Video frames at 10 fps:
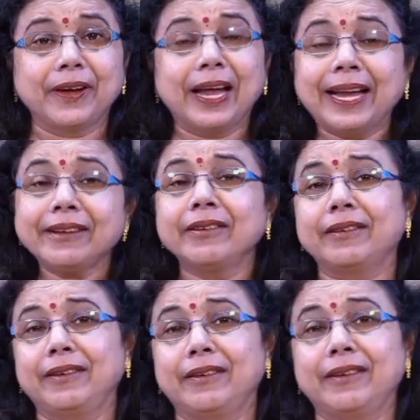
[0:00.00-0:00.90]
And
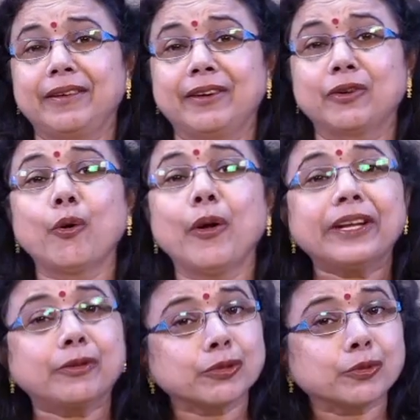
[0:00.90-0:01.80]
going
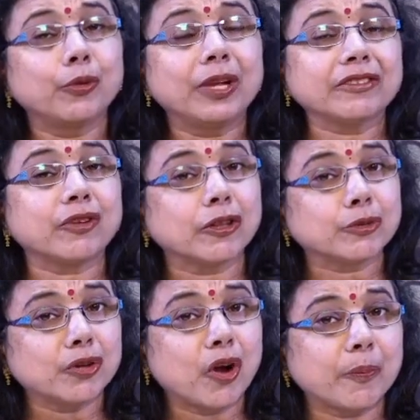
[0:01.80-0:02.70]
to school is
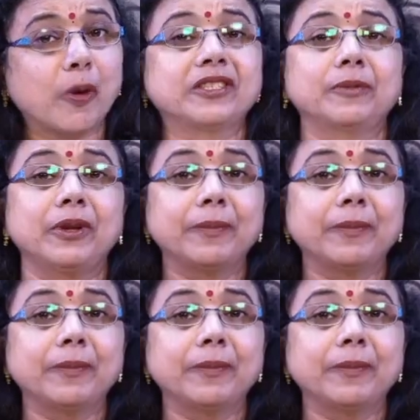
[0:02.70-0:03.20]
also not possible